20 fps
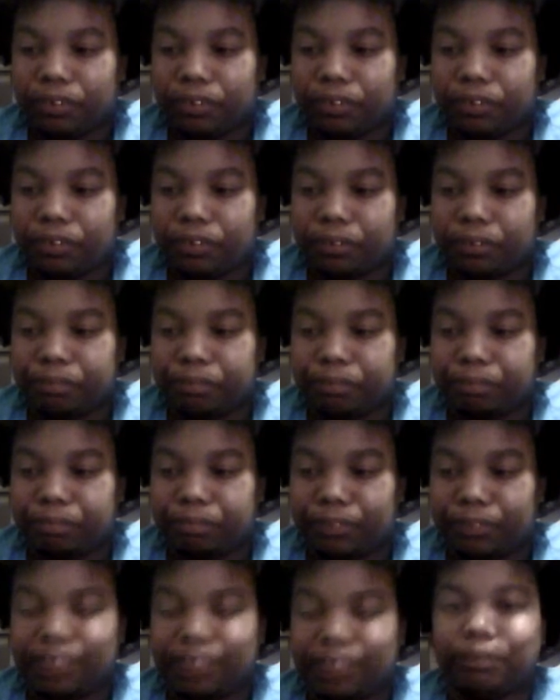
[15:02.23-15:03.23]
um,
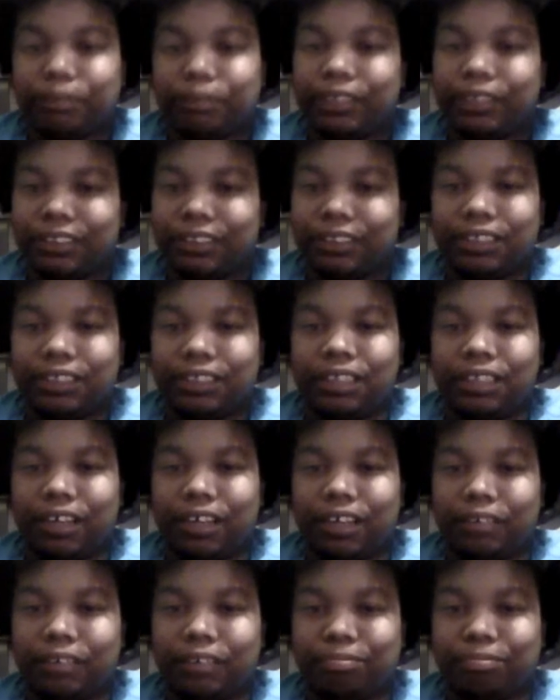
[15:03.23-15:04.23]
the, because of the
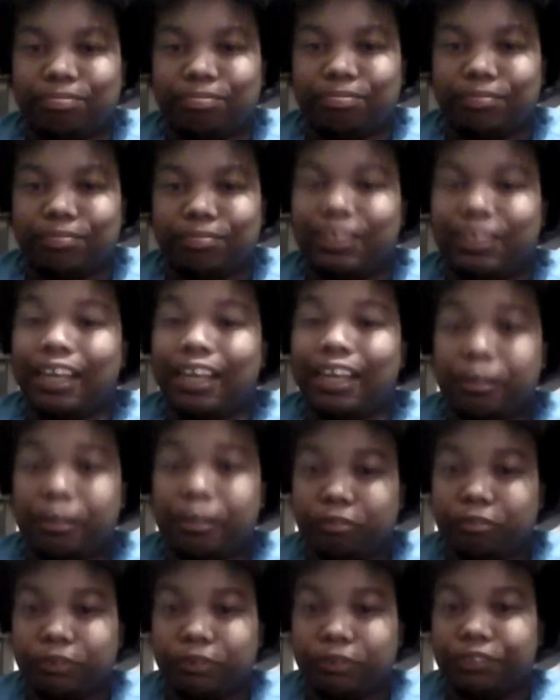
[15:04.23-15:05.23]
um, the
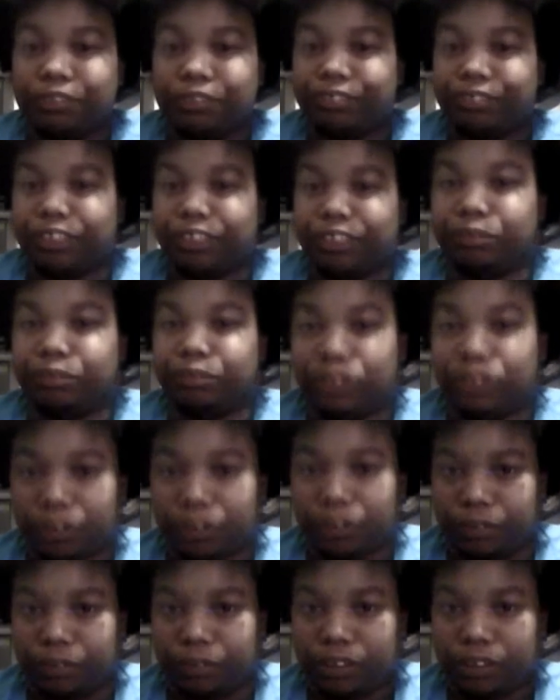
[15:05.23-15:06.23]
dynamic between Rick and
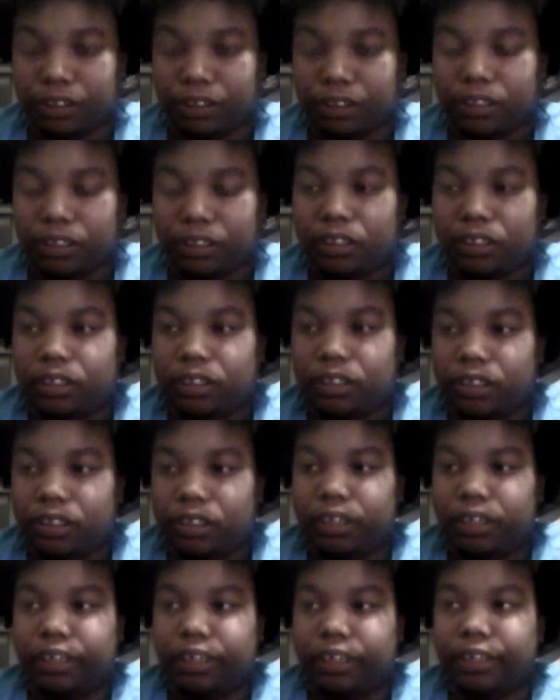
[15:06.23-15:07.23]
Michonne,
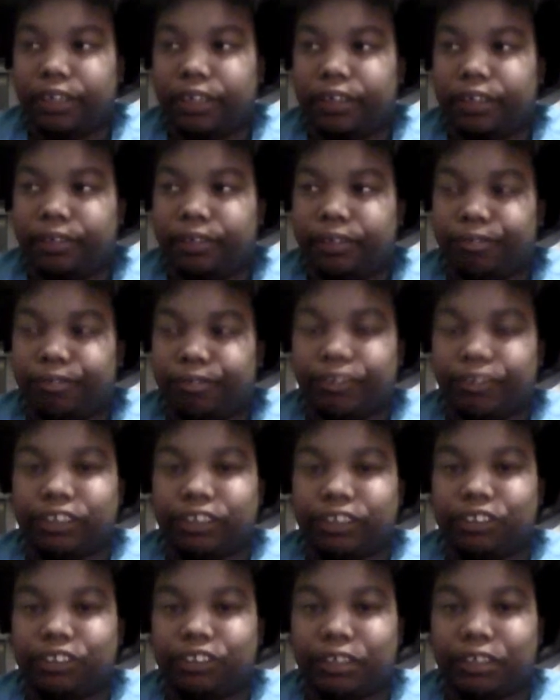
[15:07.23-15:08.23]
and
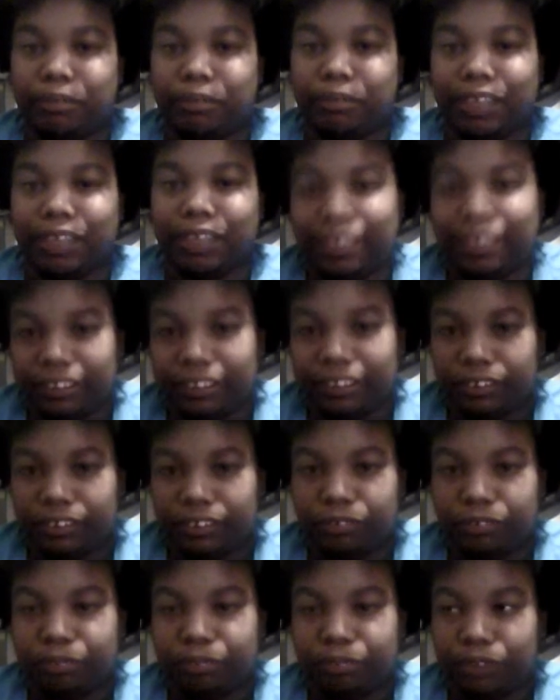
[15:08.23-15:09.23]
Rick straight up lying
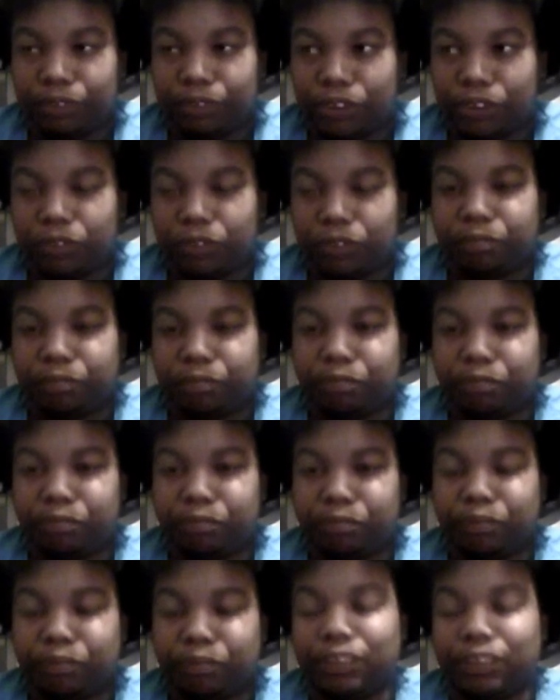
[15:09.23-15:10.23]
to Michonne
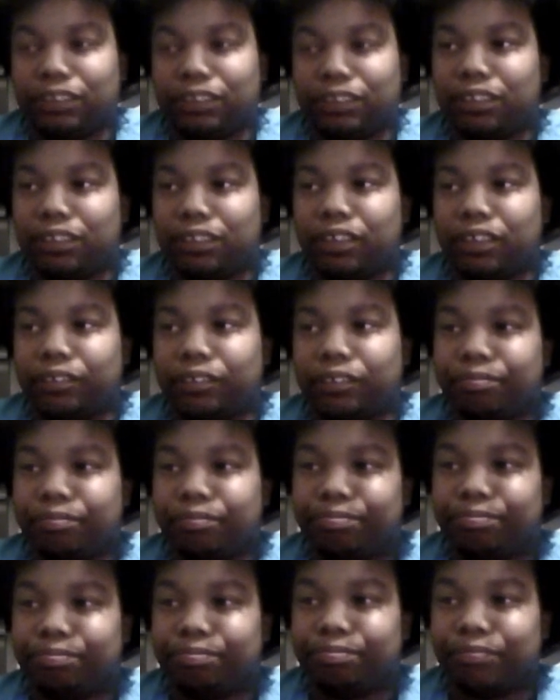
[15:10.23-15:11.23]
because um,
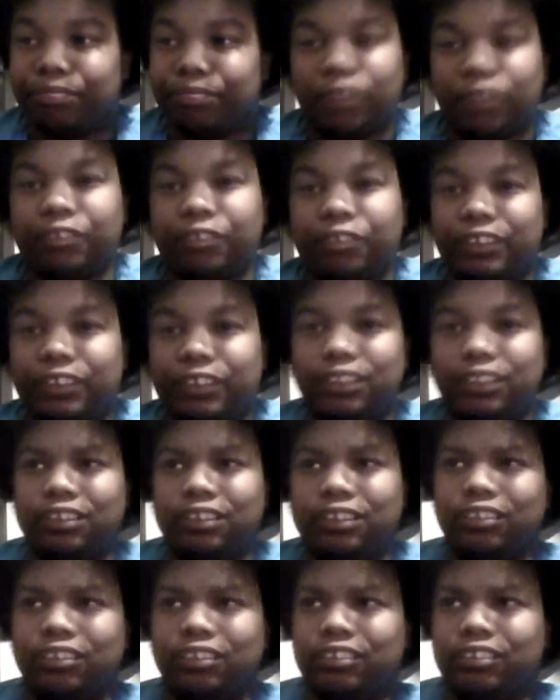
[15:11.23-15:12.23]
I don't know if I said
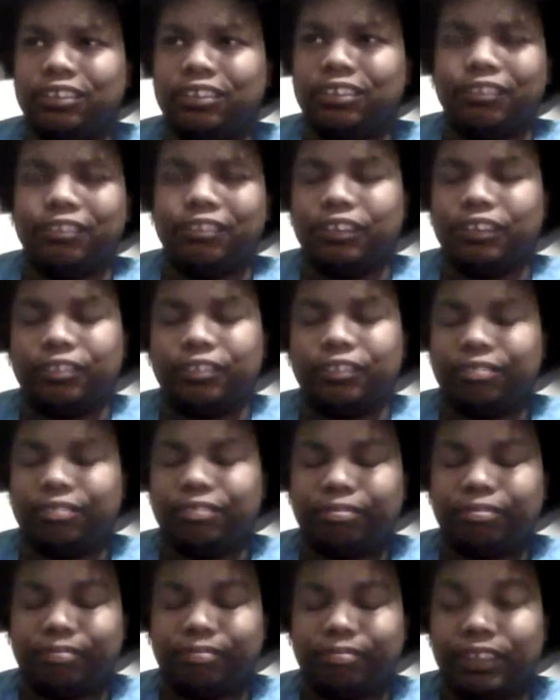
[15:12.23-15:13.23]
this earlier in the video.
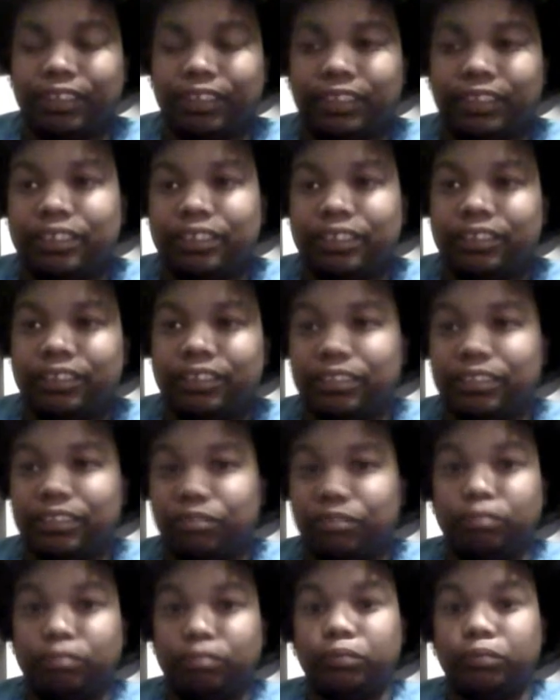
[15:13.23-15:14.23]
If I did, then
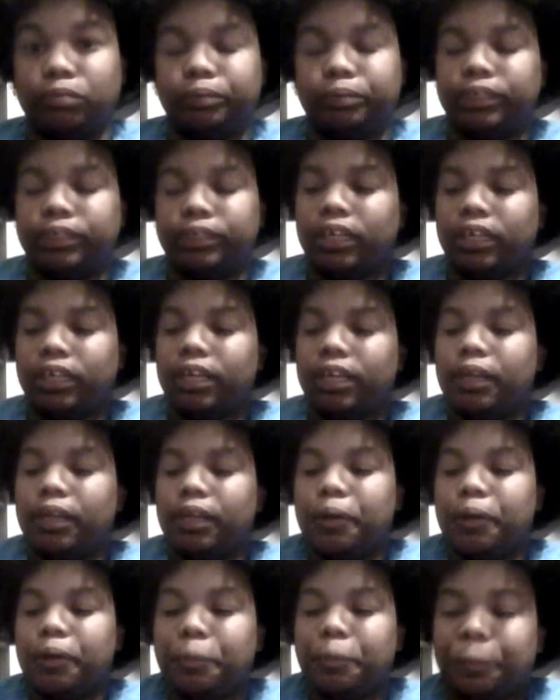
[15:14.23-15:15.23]
whoops.
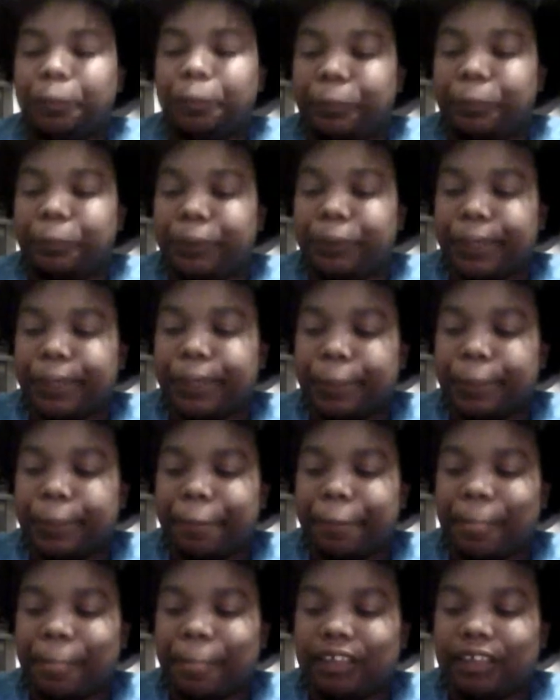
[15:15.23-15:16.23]
But
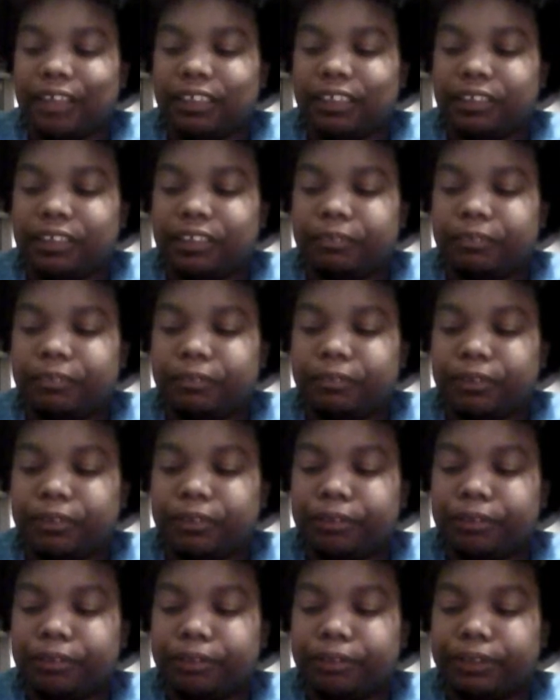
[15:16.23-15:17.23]
I think it would
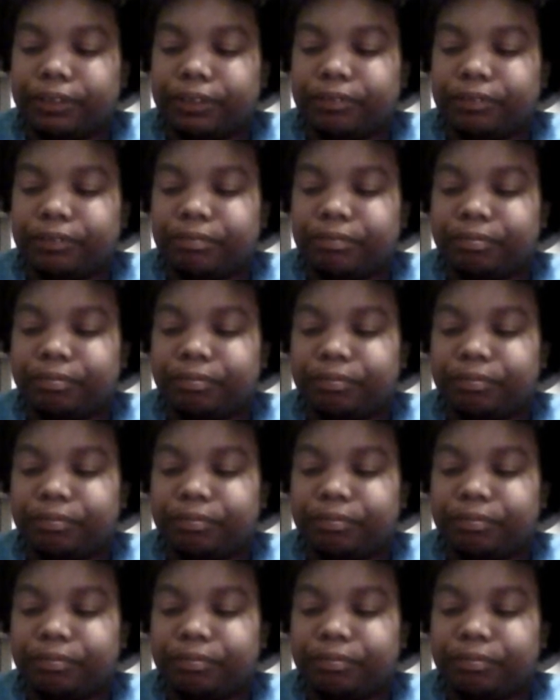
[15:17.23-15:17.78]
have been